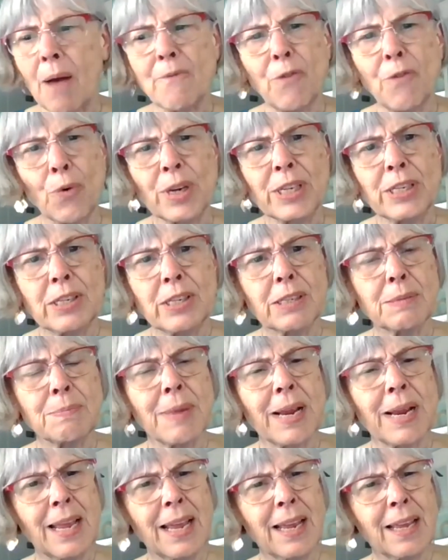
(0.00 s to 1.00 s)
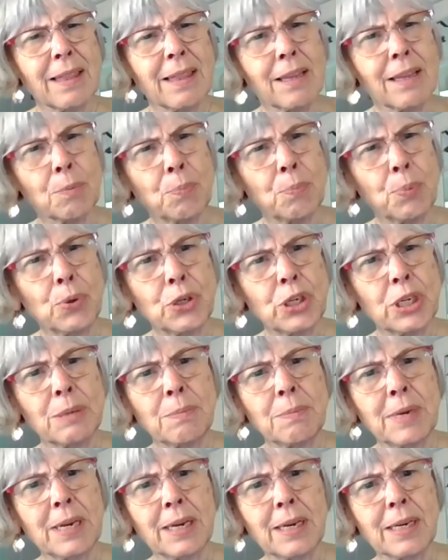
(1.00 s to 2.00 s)
voices in my head that are
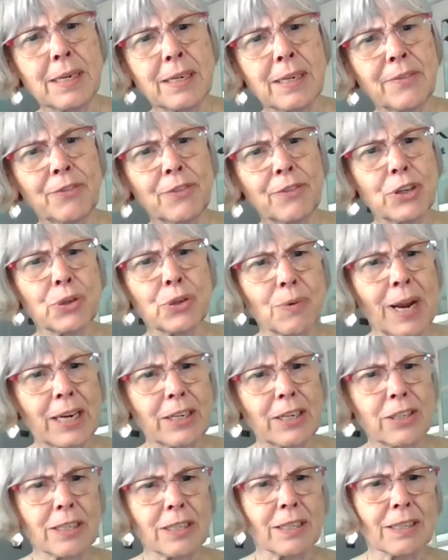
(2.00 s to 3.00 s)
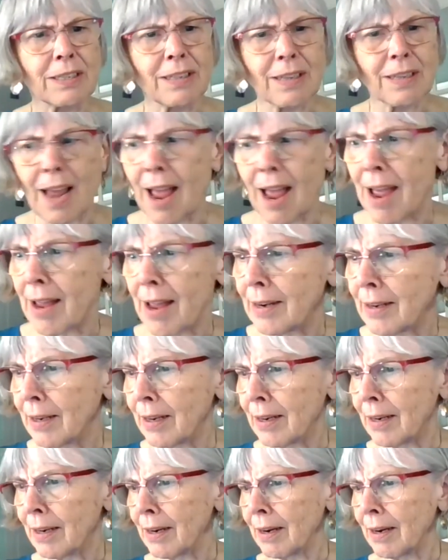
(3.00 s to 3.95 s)
pushing me in different directions and